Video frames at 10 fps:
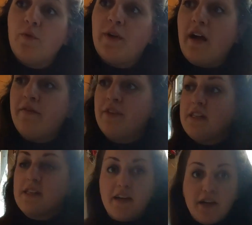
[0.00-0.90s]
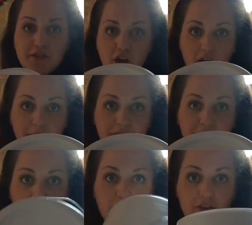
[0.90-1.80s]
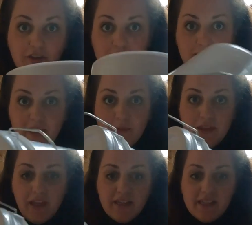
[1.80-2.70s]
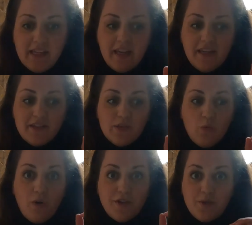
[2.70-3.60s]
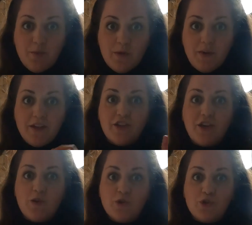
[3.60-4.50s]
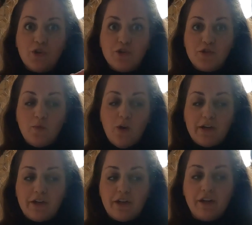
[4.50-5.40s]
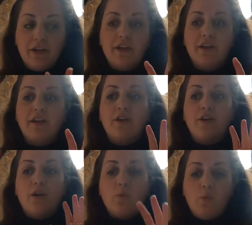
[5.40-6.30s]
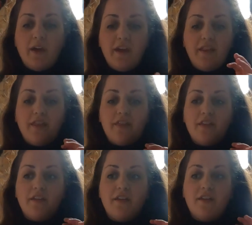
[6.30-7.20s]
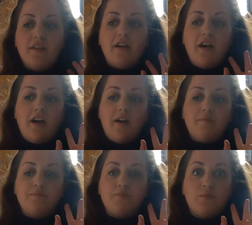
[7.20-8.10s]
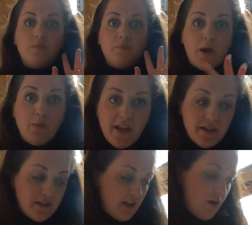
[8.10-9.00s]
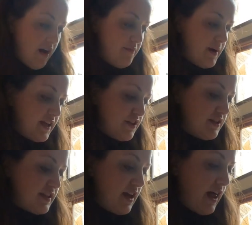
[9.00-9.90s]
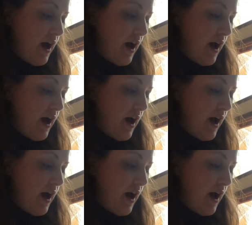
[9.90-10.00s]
We have these like top feeder type things, and it is a 1-to-1 ratio sugar to water with by weight. So I have my kitchen scale